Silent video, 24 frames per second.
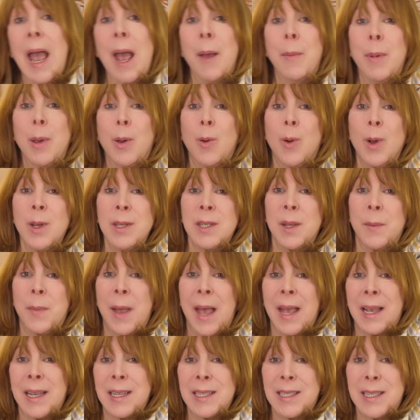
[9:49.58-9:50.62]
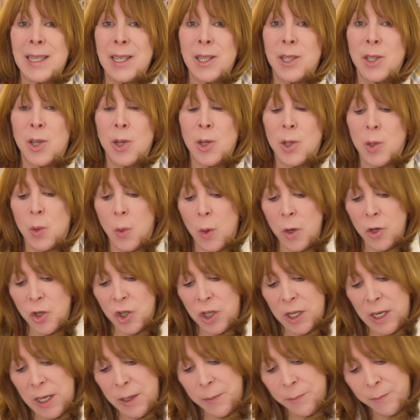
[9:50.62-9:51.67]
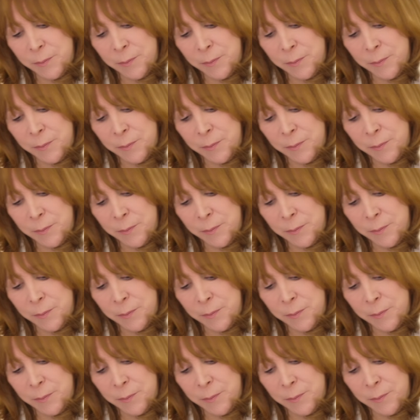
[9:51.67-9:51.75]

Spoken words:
And because the bag is still so squishy,